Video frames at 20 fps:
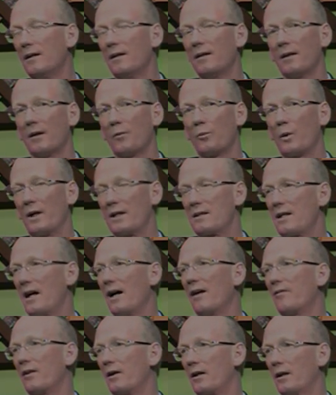that West
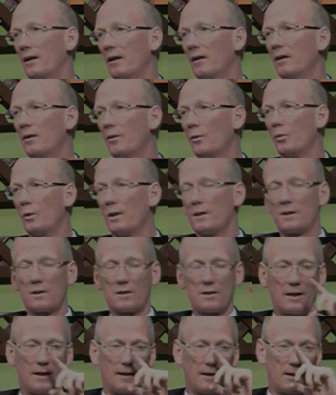Africa
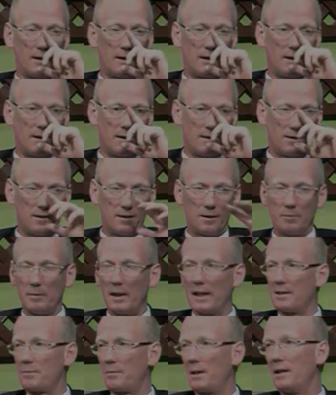was uh, indeed the
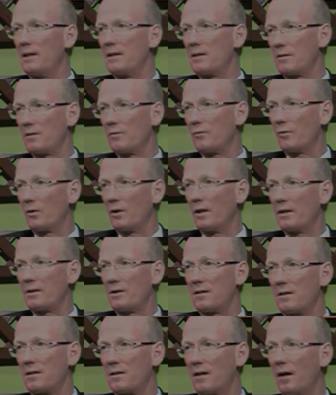best place for us
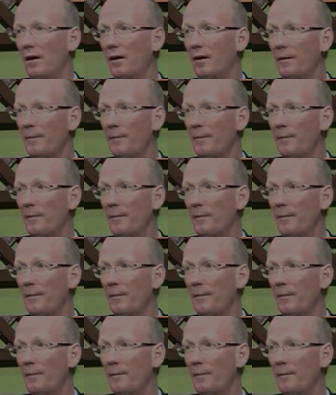to start.